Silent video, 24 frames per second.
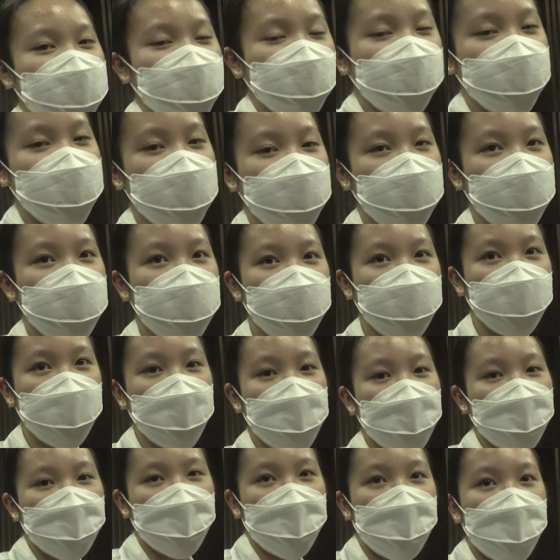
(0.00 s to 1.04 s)
Clarice, Clarice,
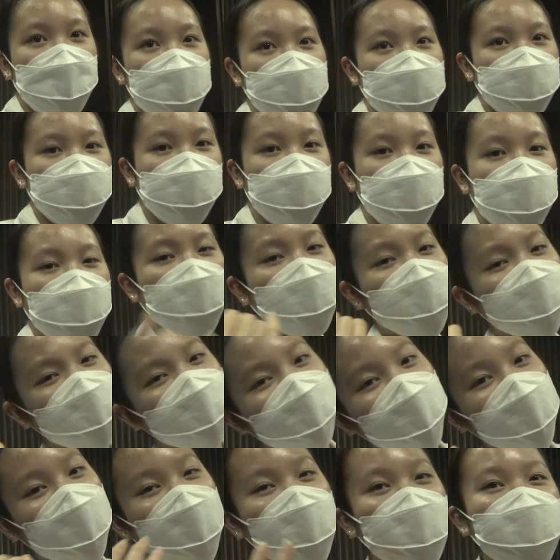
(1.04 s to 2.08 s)
hit the wall. Wait,
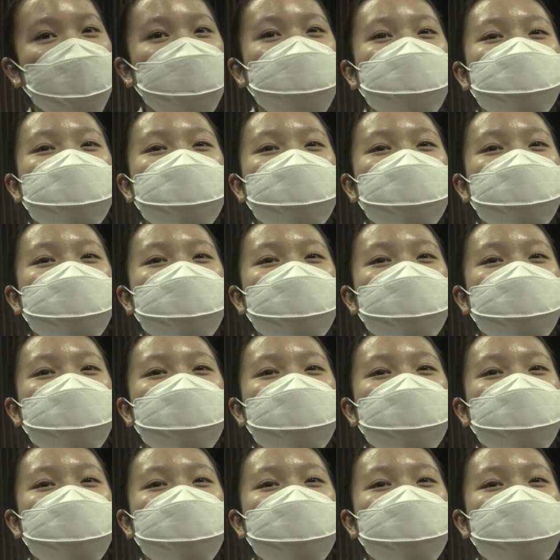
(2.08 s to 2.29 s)
oh,